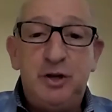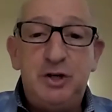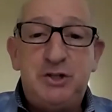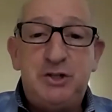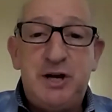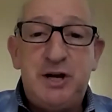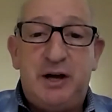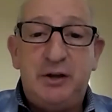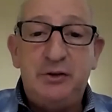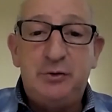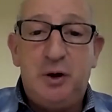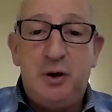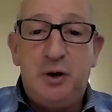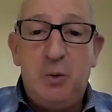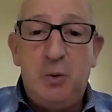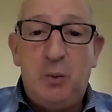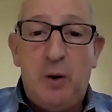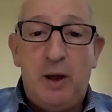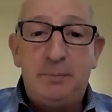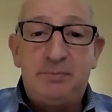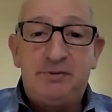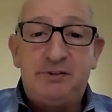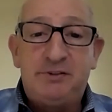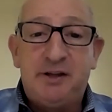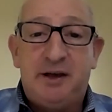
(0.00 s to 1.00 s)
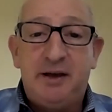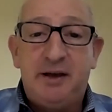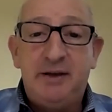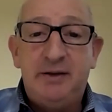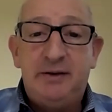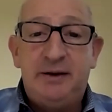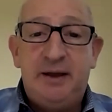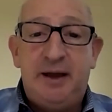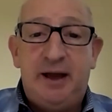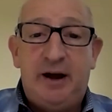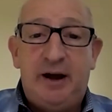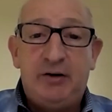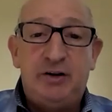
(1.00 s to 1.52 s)
reach out to our website,
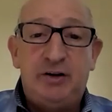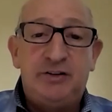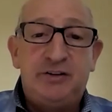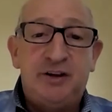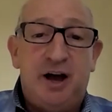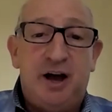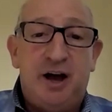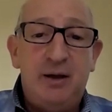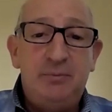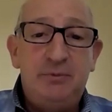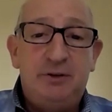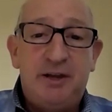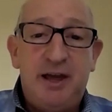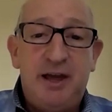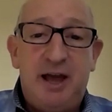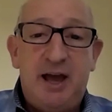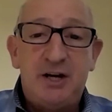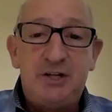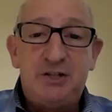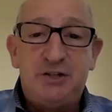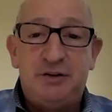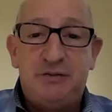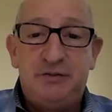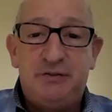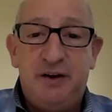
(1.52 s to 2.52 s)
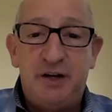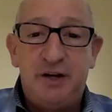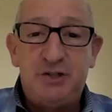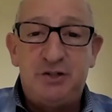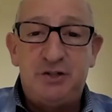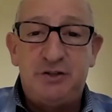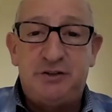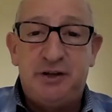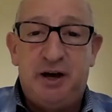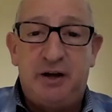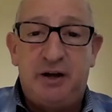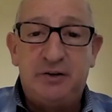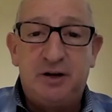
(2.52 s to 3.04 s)

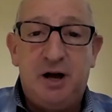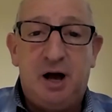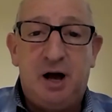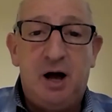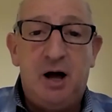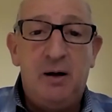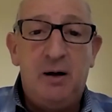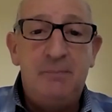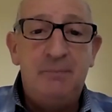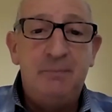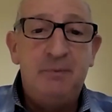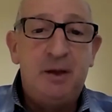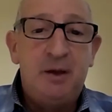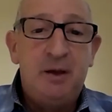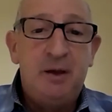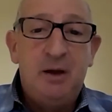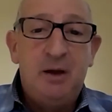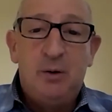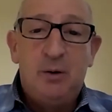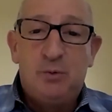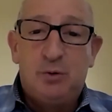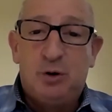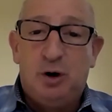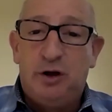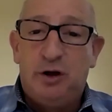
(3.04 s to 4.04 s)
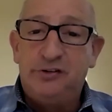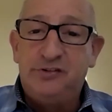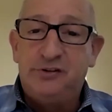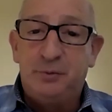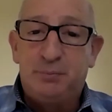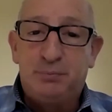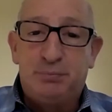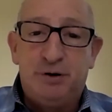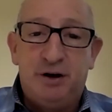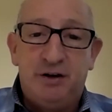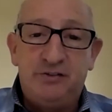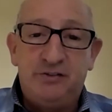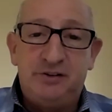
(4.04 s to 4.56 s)
aerodyne-adventure.com. We're
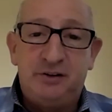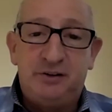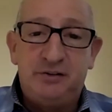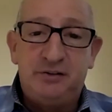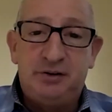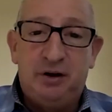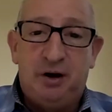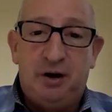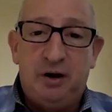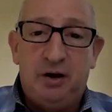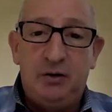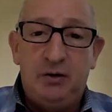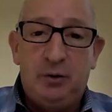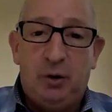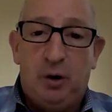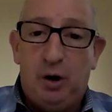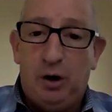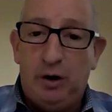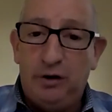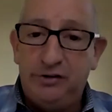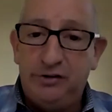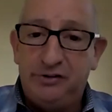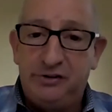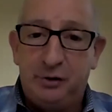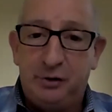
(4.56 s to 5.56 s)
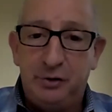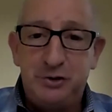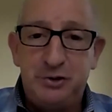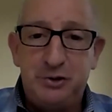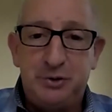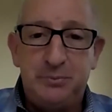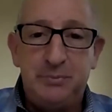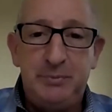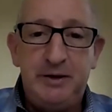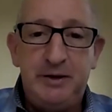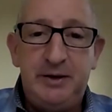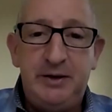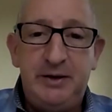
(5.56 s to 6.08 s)
also present on all social
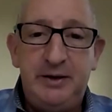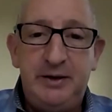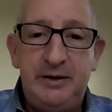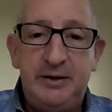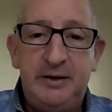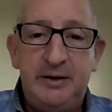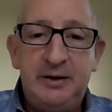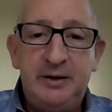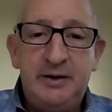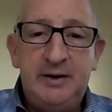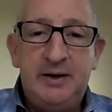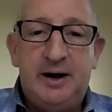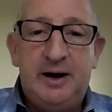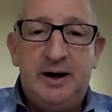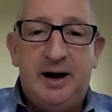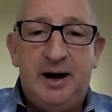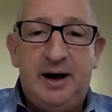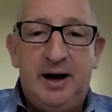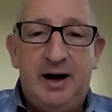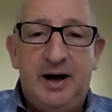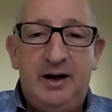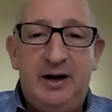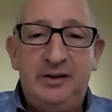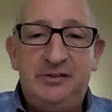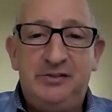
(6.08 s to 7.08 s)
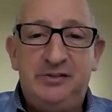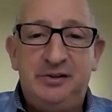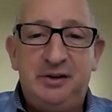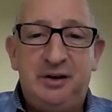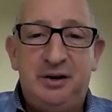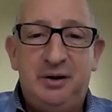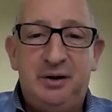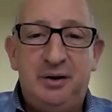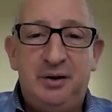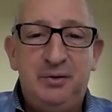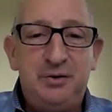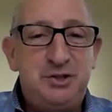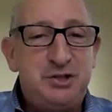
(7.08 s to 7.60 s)
media,
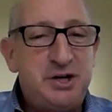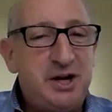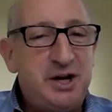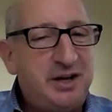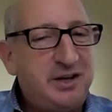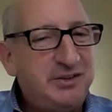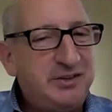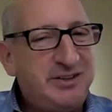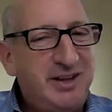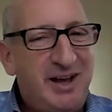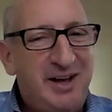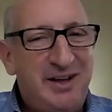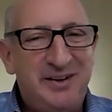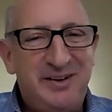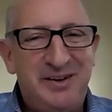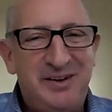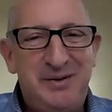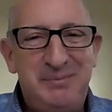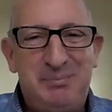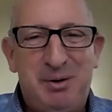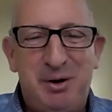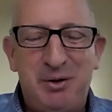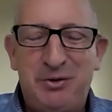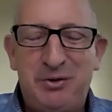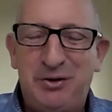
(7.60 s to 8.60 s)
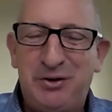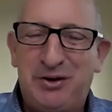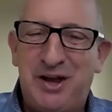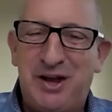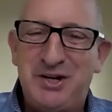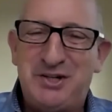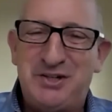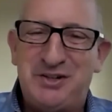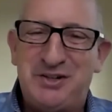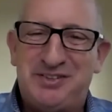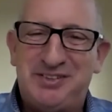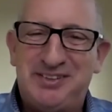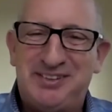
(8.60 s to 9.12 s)
so check us out in both
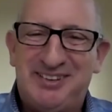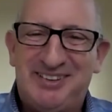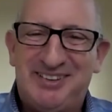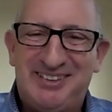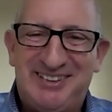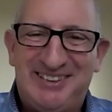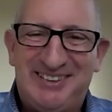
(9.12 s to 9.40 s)
locations.